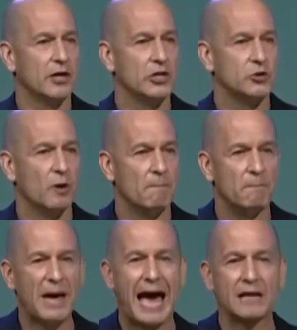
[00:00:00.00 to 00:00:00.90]
to a
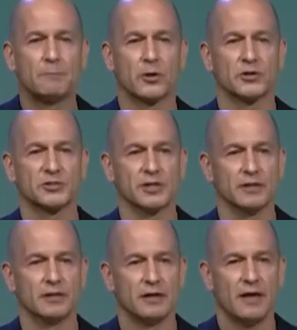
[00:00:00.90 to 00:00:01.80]
bad person,
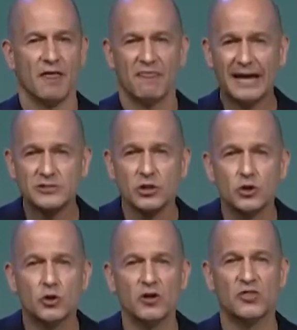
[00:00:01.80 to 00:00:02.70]
that's a
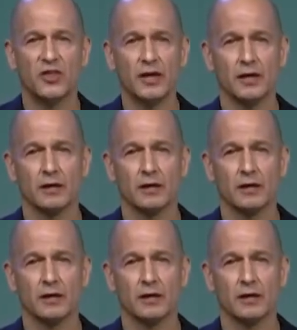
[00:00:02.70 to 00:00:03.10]
good thing.